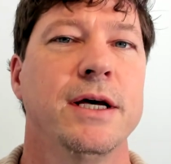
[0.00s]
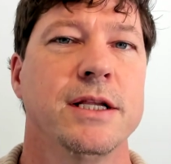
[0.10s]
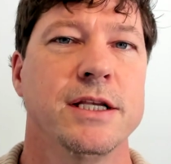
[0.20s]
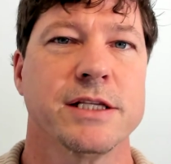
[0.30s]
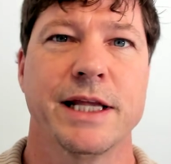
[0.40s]

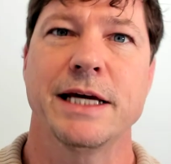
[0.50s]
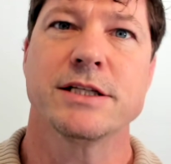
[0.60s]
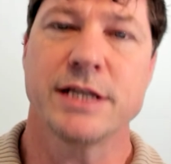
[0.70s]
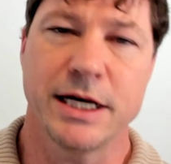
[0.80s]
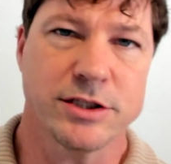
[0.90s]
these late
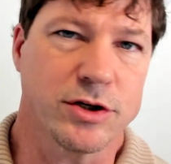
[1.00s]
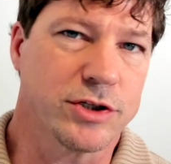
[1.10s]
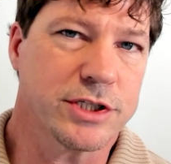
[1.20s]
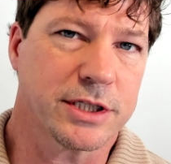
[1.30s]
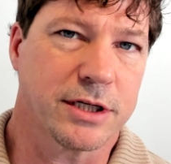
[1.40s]
changes are
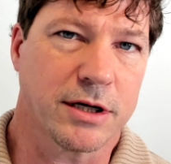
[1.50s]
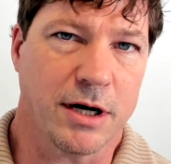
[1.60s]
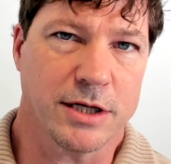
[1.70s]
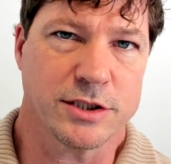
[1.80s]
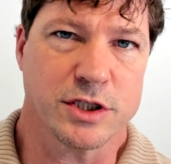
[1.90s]
just going to
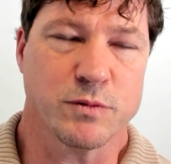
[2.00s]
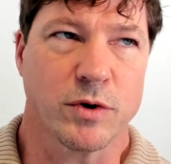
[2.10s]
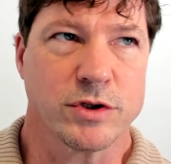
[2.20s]
cost us more.